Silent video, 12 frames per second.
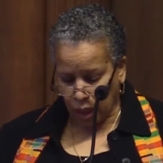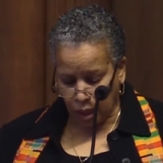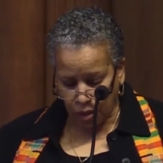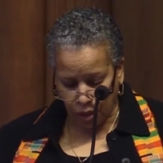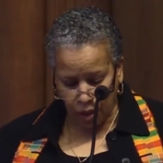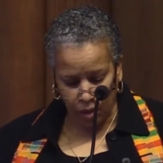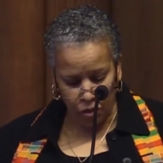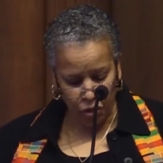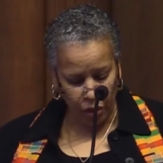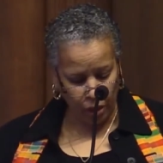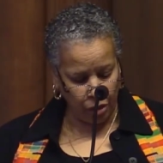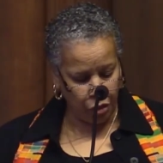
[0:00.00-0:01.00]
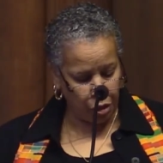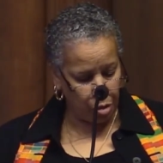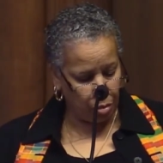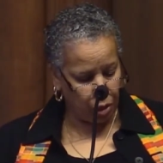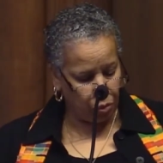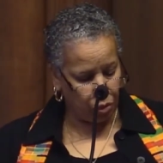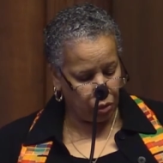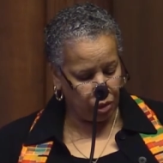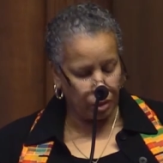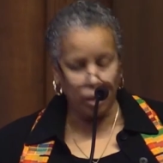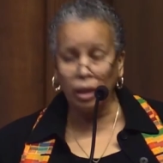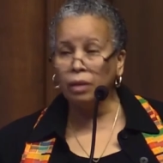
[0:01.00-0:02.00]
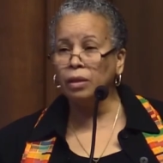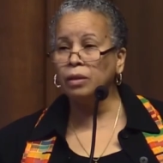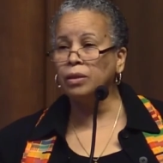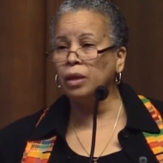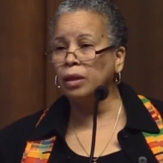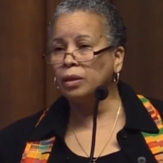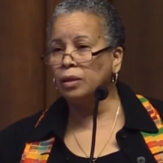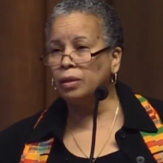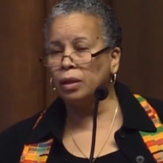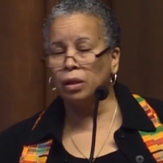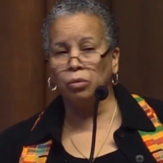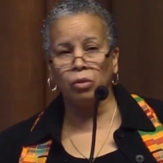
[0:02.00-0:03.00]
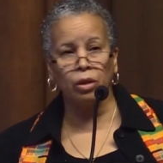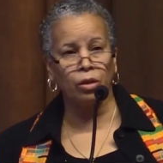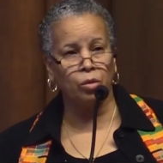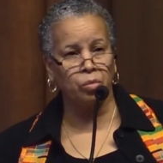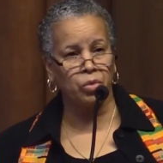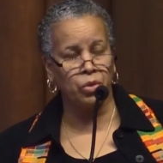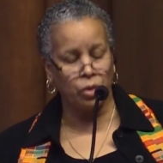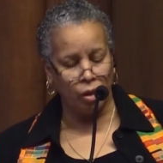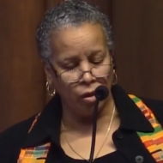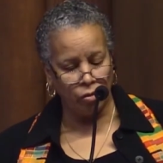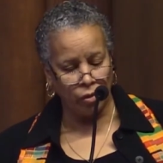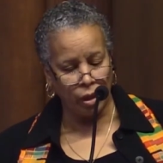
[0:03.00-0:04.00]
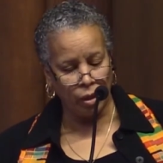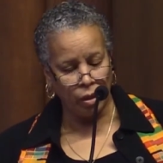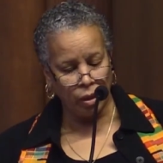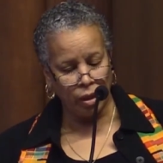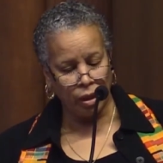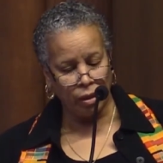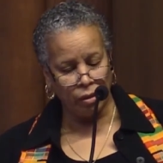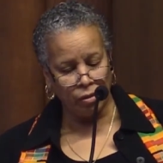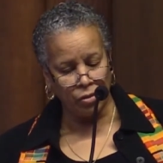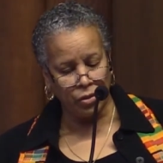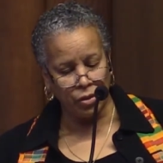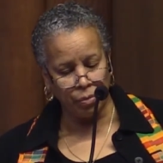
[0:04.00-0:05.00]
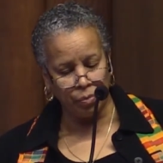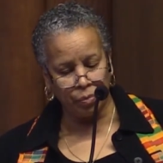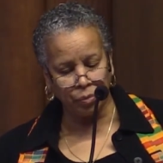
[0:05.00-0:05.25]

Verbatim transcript: and insights to be rooted in the day to day rhythms of our lives.